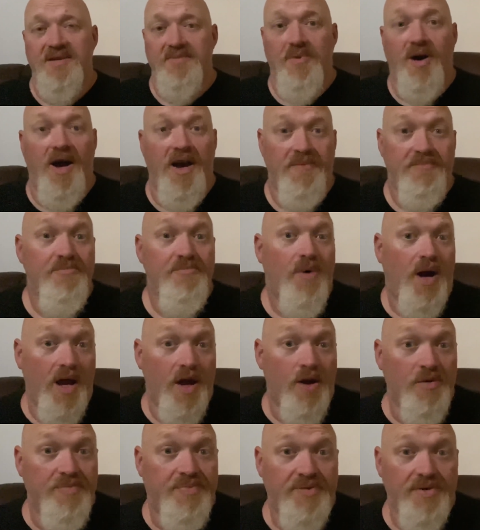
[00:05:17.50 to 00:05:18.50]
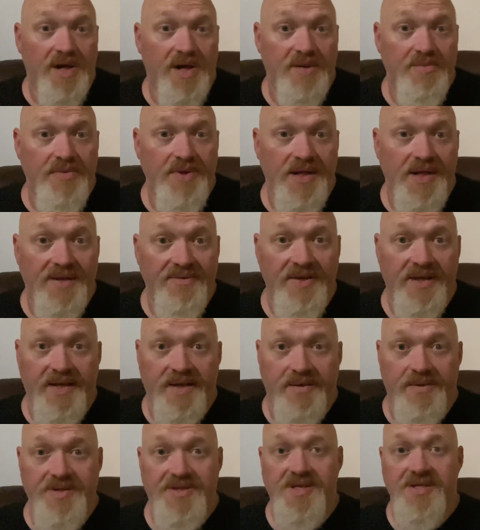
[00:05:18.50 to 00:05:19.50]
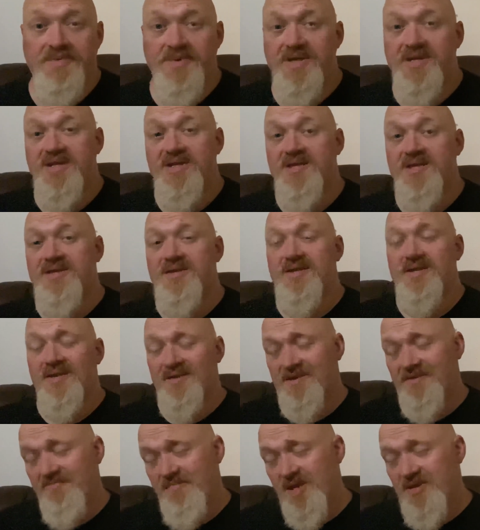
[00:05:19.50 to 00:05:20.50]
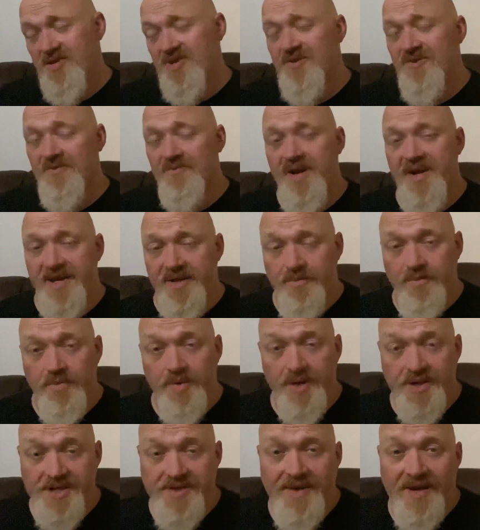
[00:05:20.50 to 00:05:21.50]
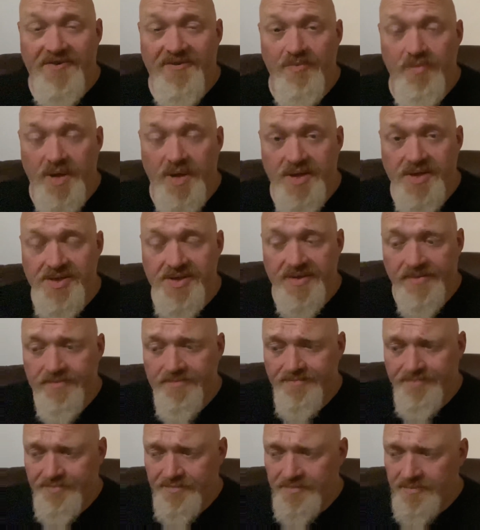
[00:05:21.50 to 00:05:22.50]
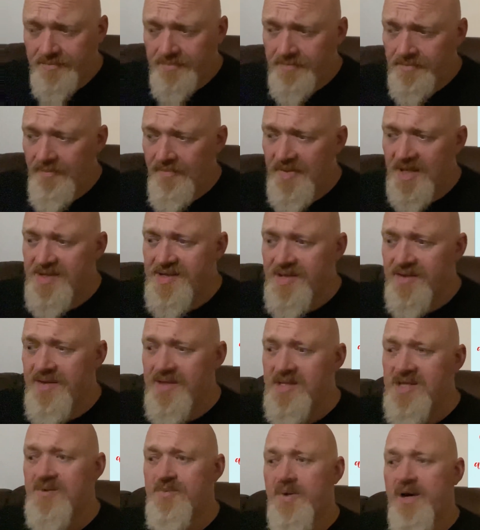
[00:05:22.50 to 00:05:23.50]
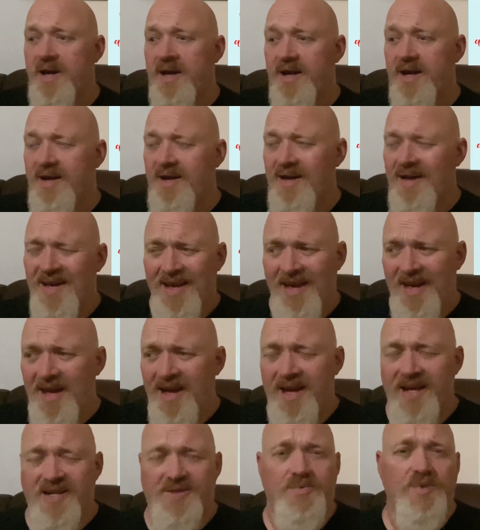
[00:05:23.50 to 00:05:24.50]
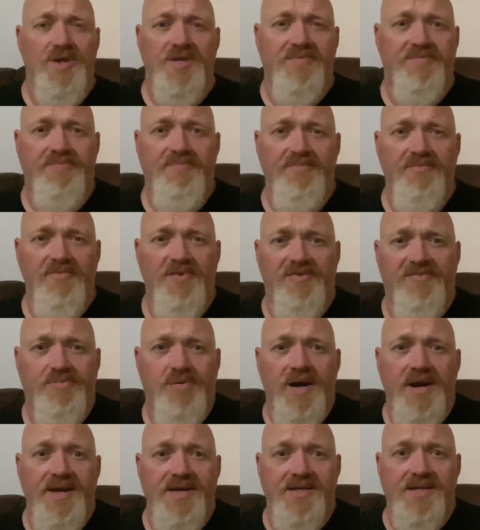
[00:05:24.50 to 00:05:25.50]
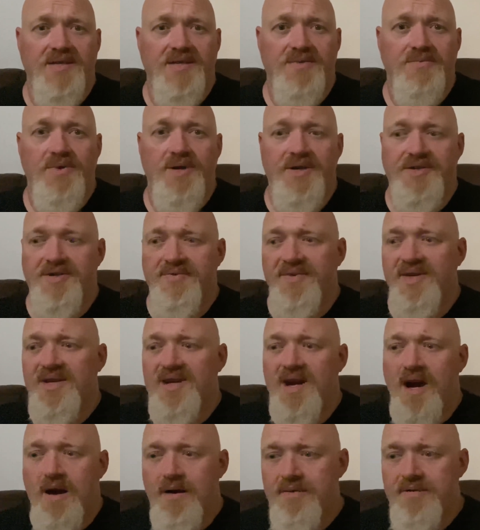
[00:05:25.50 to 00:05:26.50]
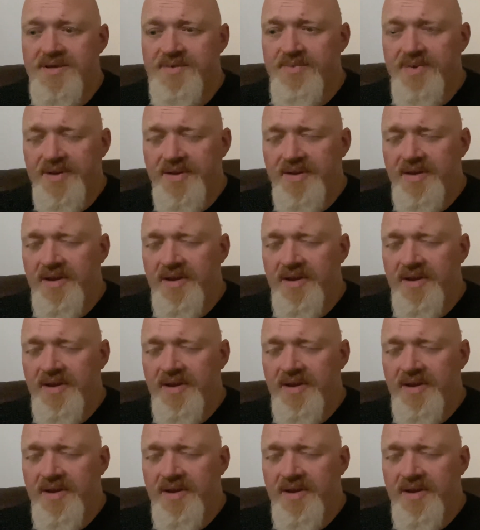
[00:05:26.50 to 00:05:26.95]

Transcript: my own primary love languages, which is, as I've mentioned already, words of affirmation. So this is where it's words of praise, it's words of encouragement.